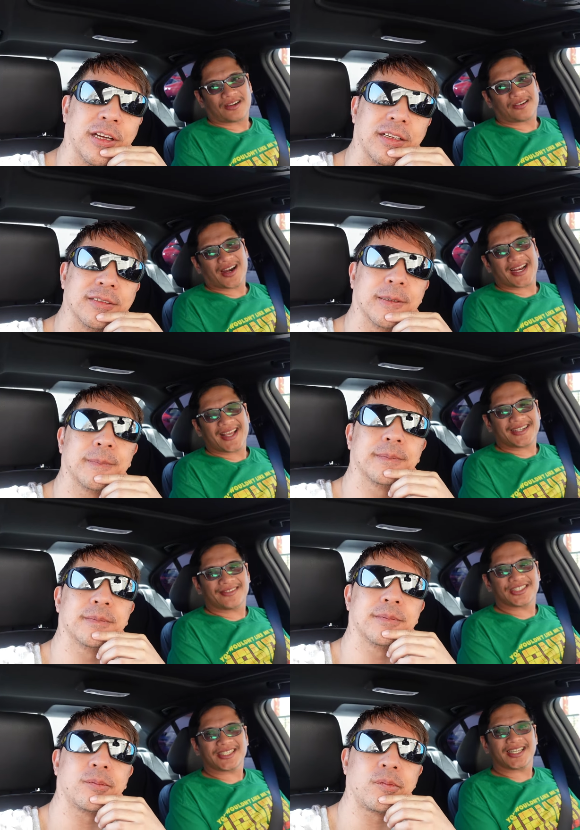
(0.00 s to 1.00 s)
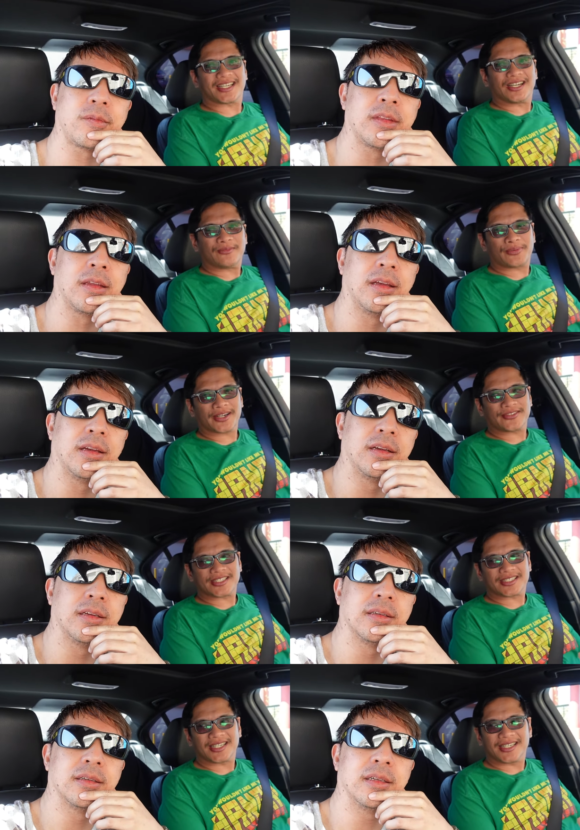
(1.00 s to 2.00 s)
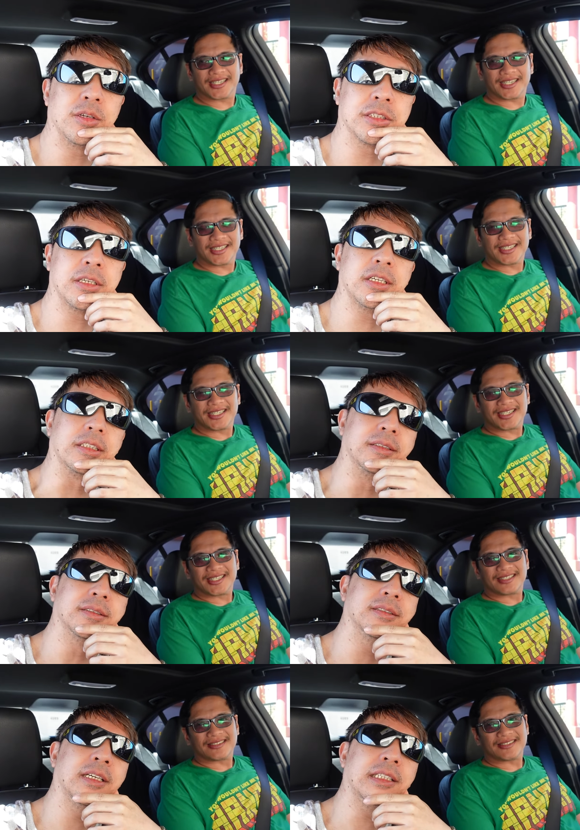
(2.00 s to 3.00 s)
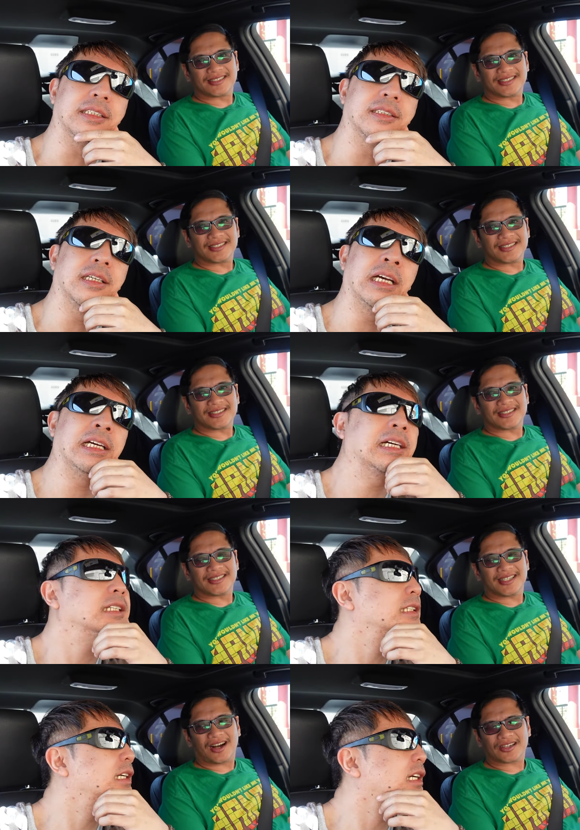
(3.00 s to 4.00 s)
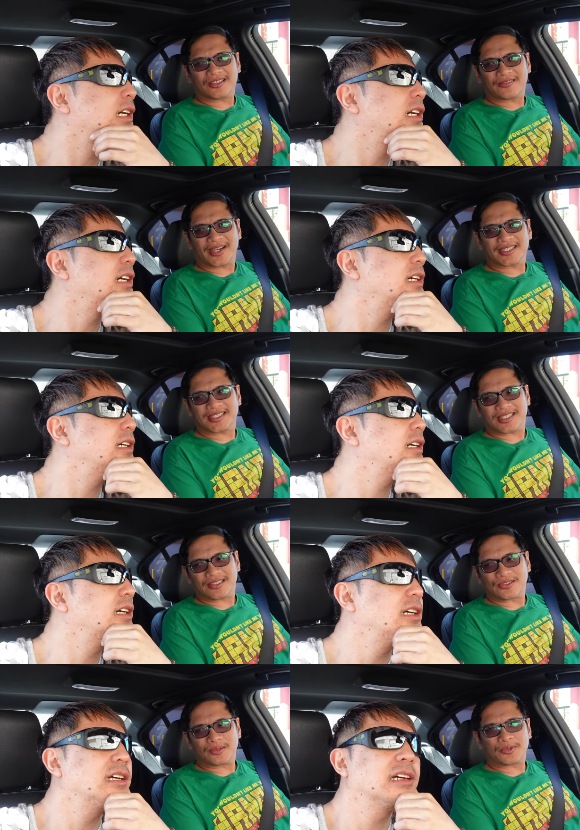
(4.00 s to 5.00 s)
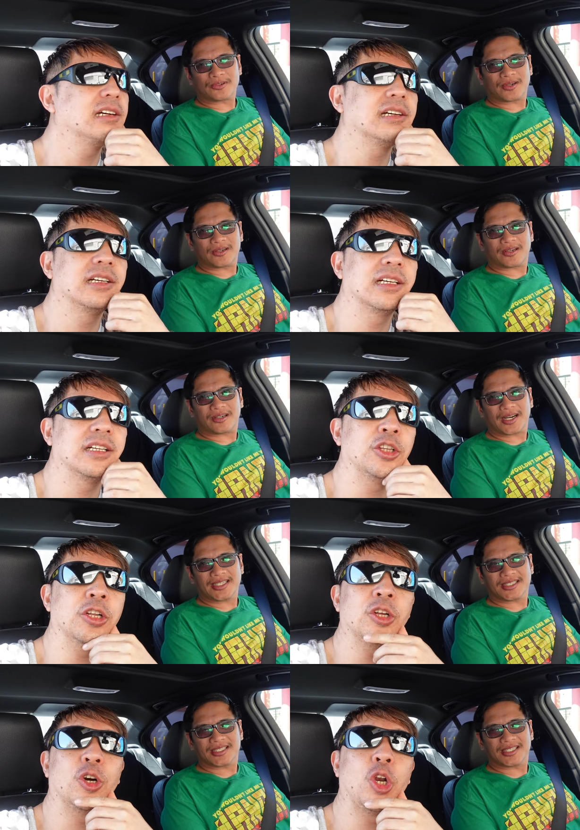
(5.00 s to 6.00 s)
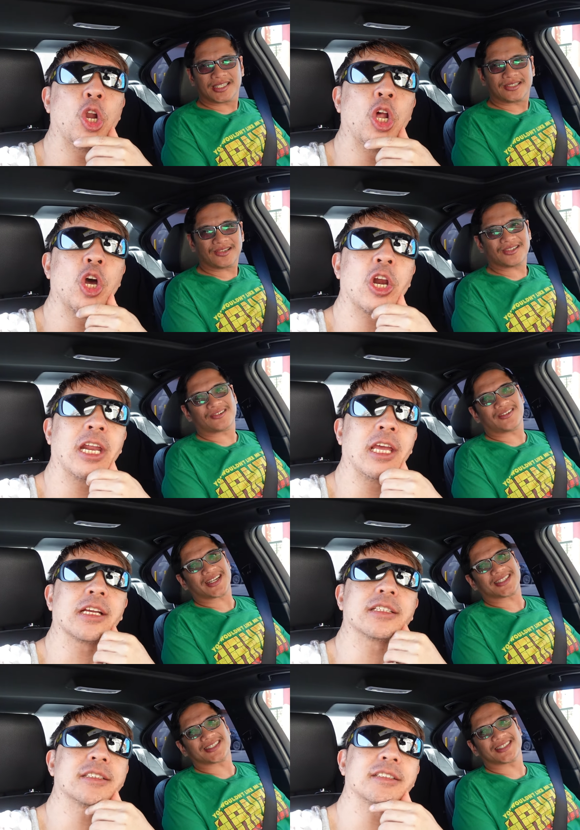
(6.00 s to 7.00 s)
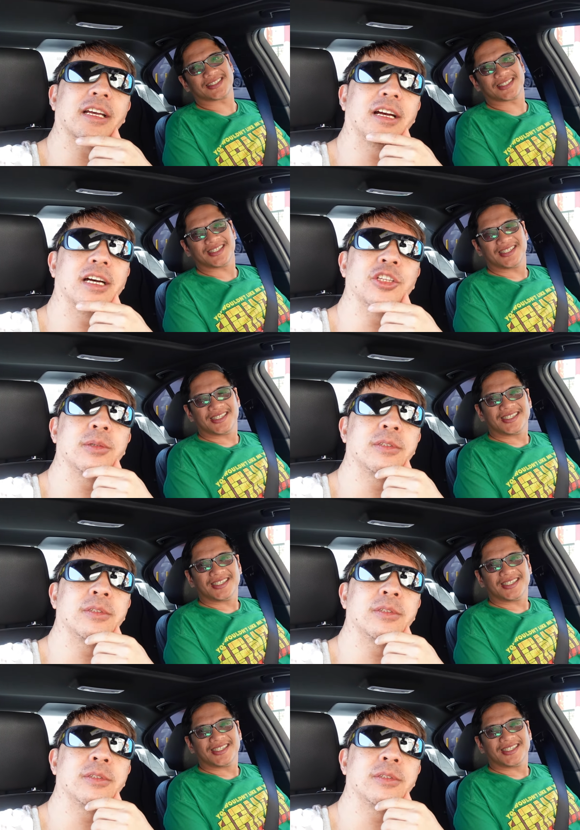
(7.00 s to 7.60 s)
Speaker 1: All right, Helen, what do you think of breakfast?
Speaker 2: It was good. Yeah, I had uh, Rick's
Speaker 1: adobo rice. Lolo, Lolo, Lolo
Speaker 2: Rick's uh, adobo